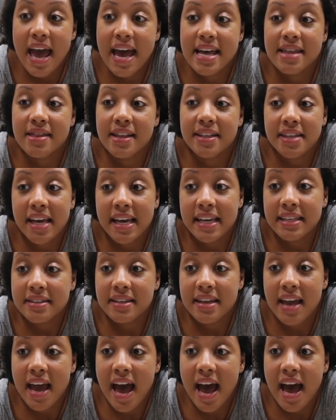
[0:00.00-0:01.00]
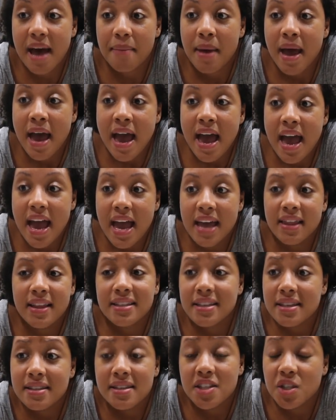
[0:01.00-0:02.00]
And the Tasty app, and
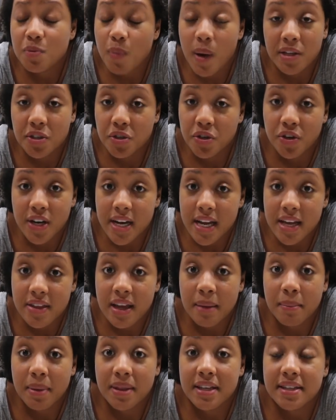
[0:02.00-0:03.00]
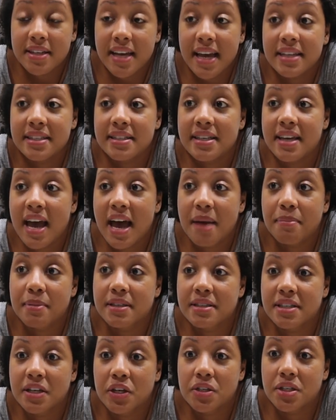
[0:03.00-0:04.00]
this isn't sponsored or anything, but the Tasty app
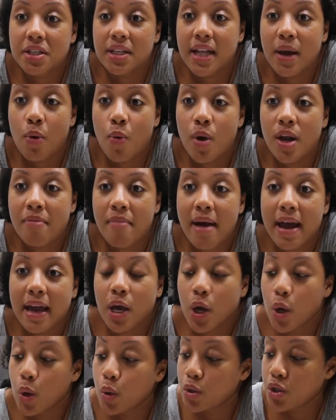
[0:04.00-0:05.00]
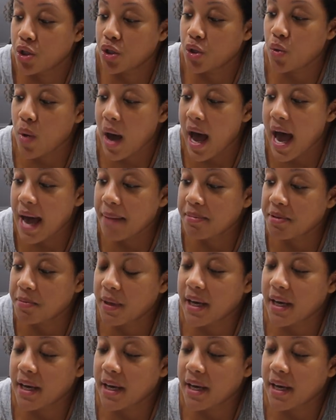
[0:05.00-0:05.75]
is seriously like one of my go-to apps,